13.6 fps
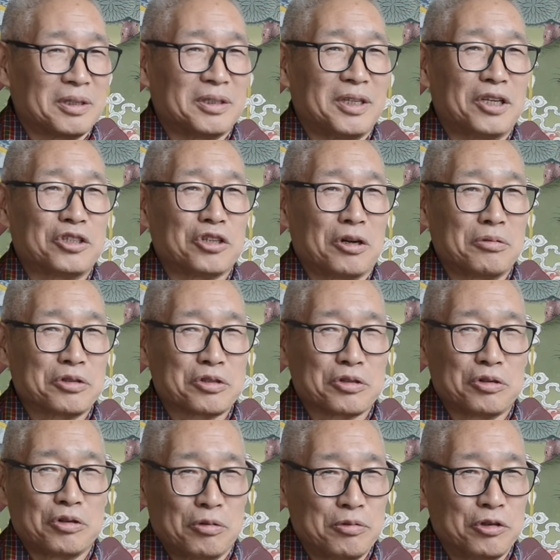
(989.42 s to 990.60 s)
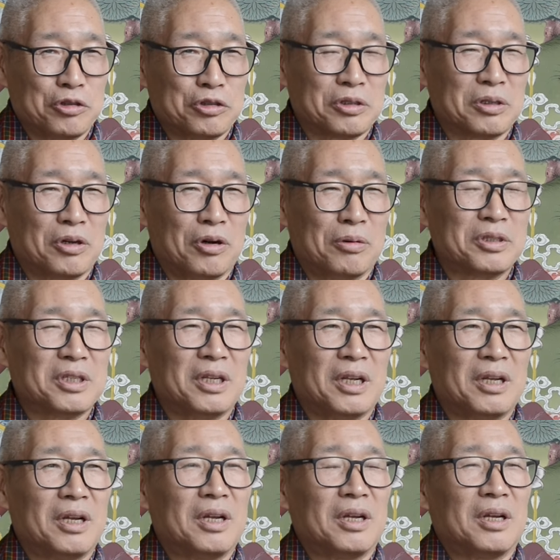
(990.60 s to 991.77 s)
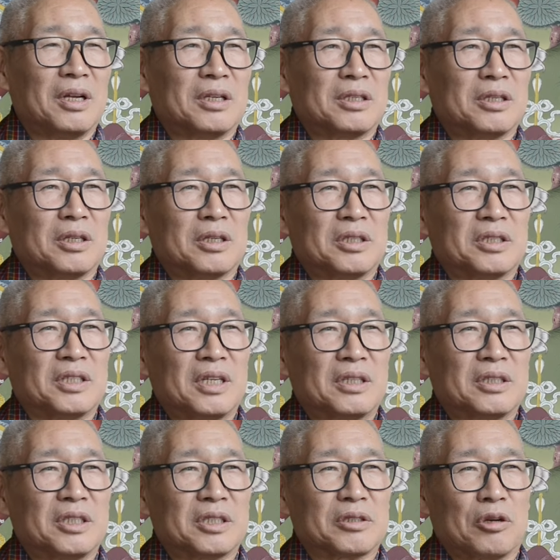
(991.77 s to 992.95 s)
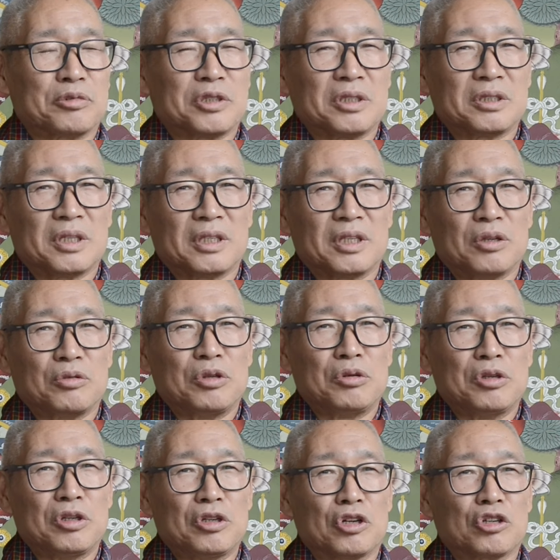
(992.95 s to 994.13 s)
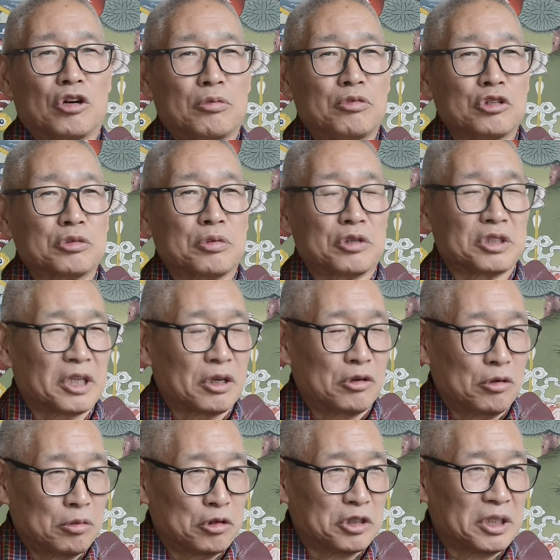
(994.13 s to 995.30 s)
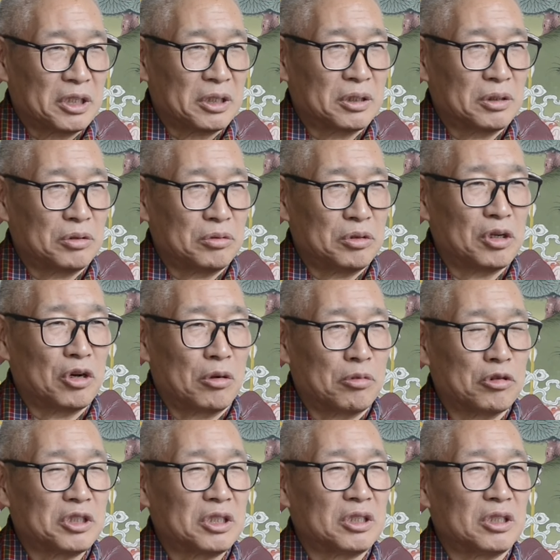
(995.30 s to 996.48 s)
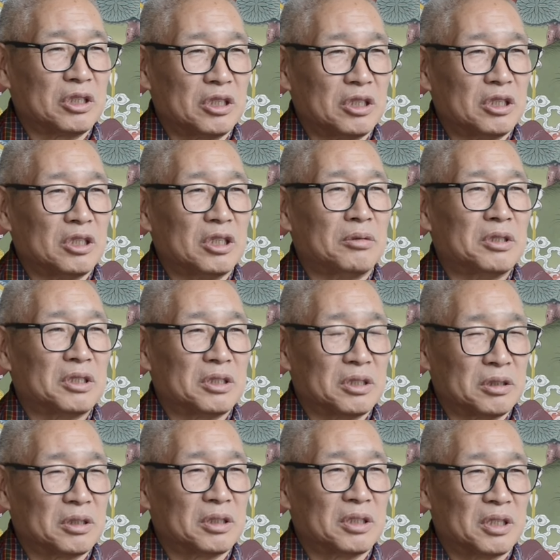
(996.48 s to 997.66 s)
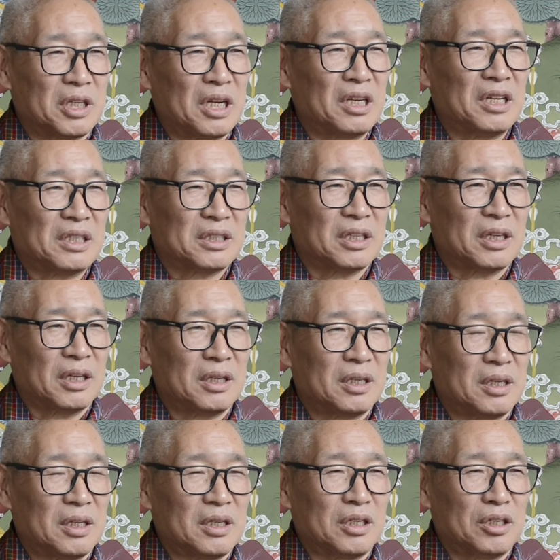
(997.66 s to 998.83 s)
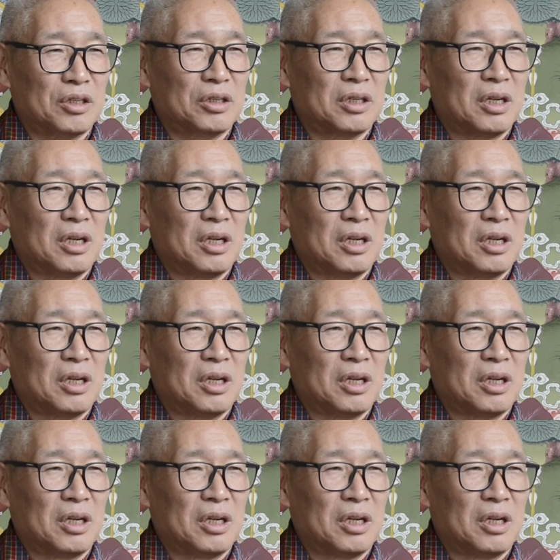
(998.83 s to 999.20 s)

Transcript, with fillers: Their job is to oppose, obviously. Recent this option said that we will not oppose for the sake of opposing. We will oppose it if it's really necessary, you know.